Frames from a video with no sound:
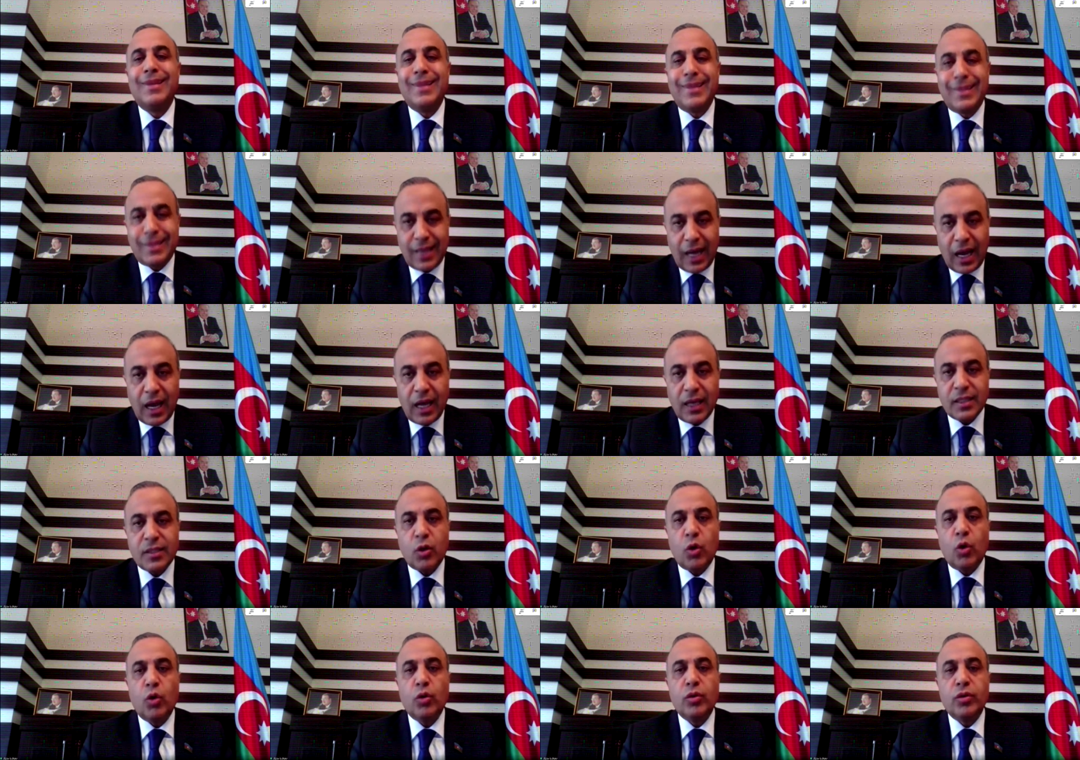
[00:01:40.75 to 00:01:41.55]

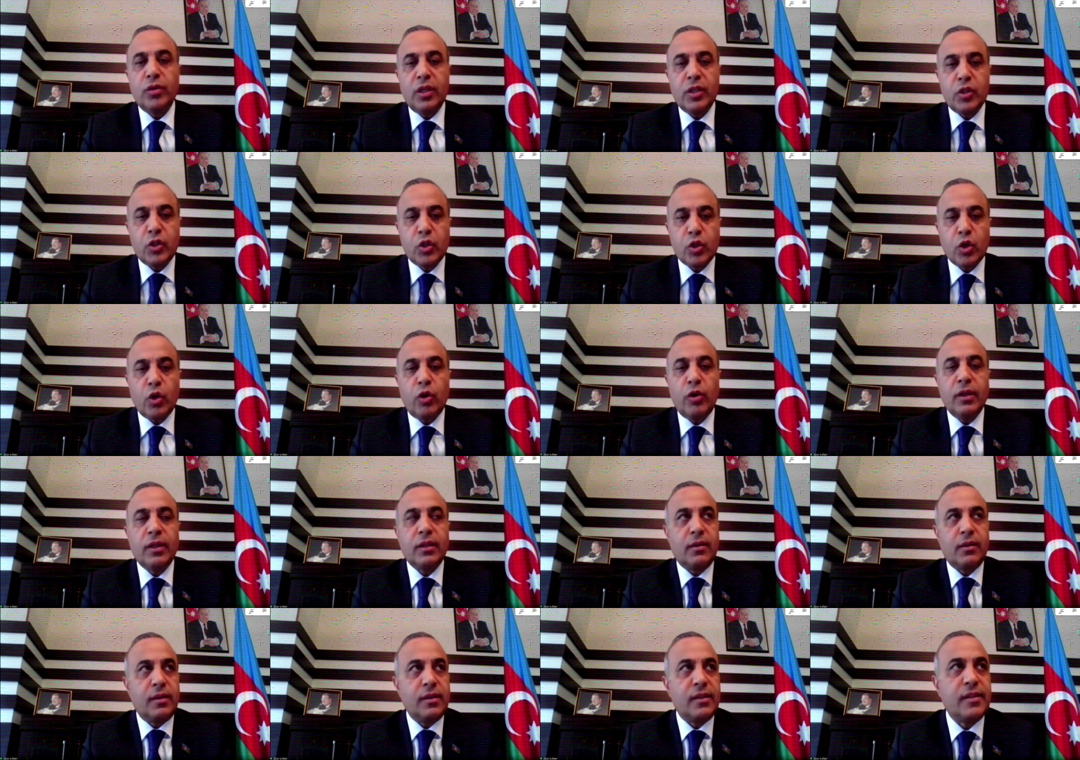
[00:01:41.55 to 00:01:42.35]
decides on the
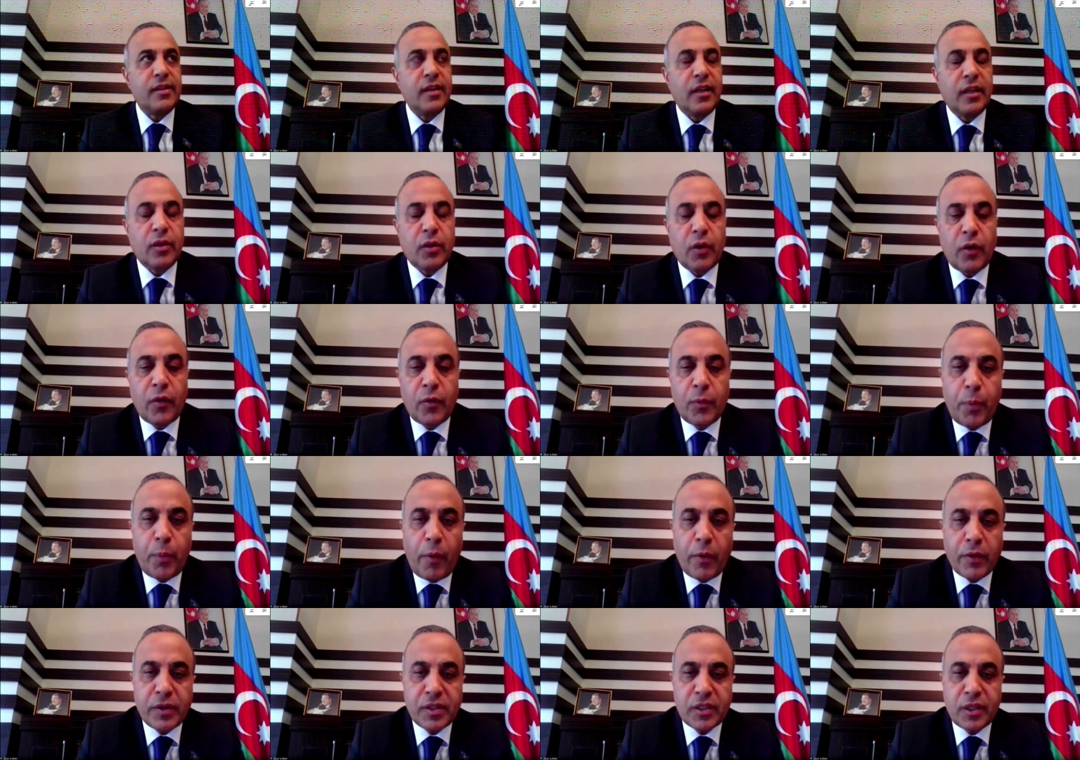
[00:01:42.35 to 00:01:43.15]
joint consent
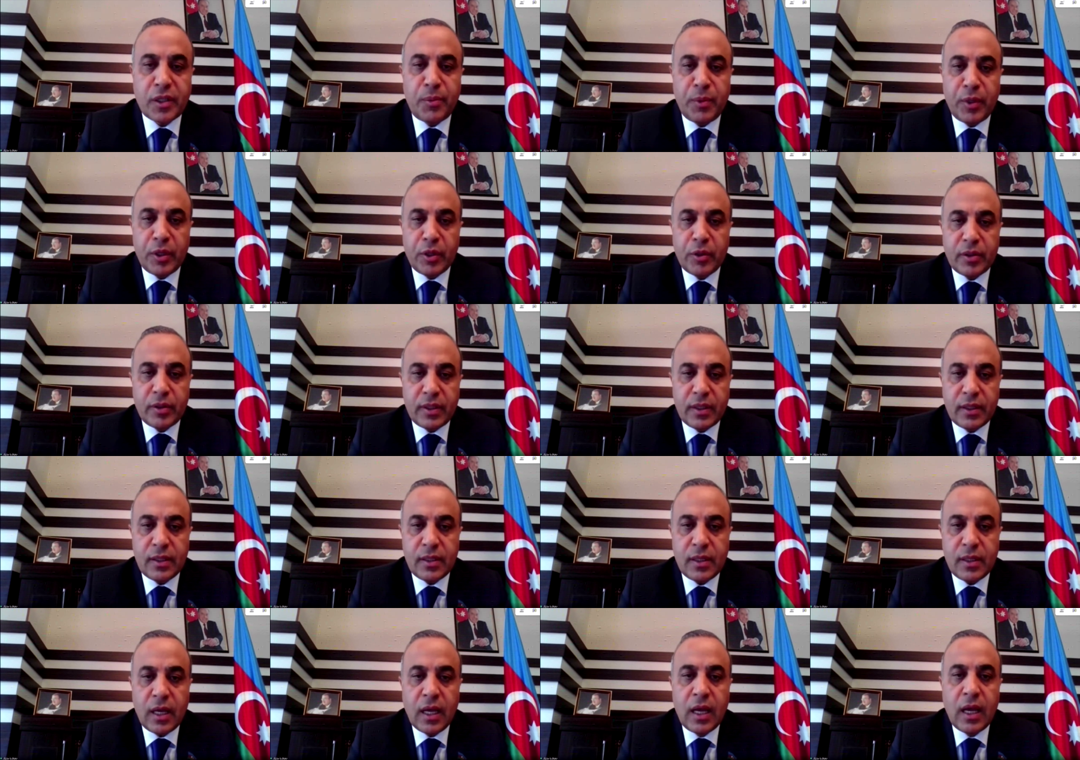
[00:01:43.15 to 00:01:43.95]
of both
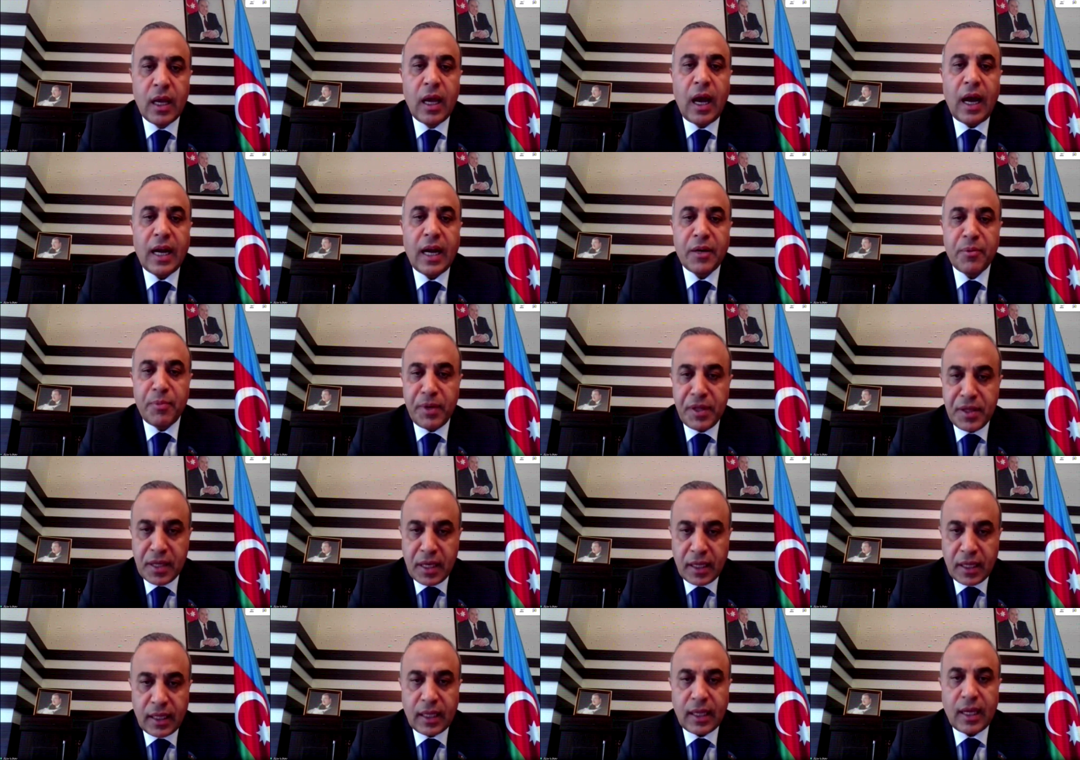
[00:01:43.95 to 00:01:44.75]
communities,
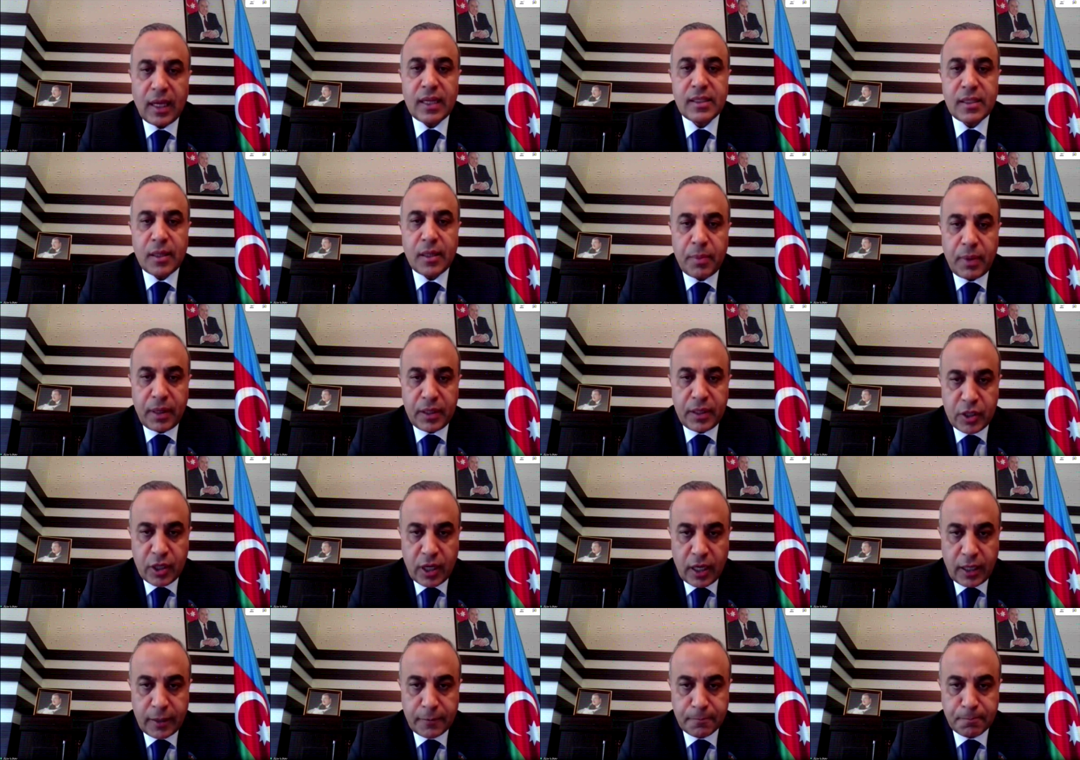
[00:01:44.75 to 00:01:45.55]
Armenian and
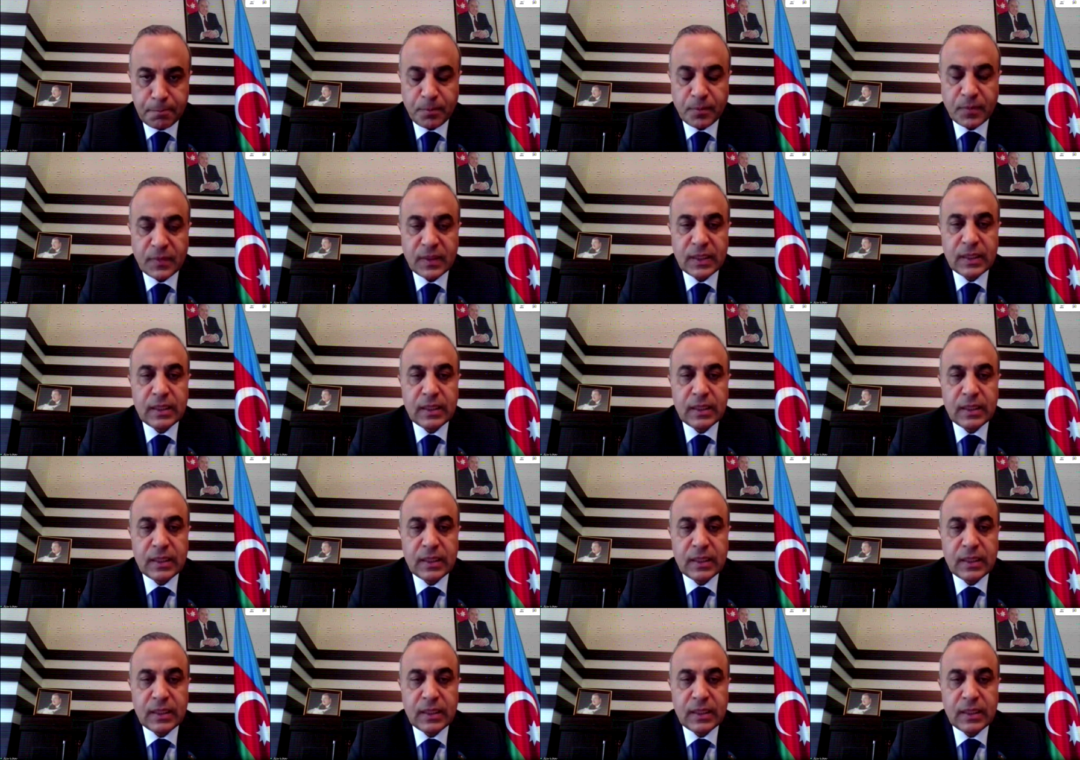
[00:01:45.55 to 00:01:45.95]
Azerbaijan.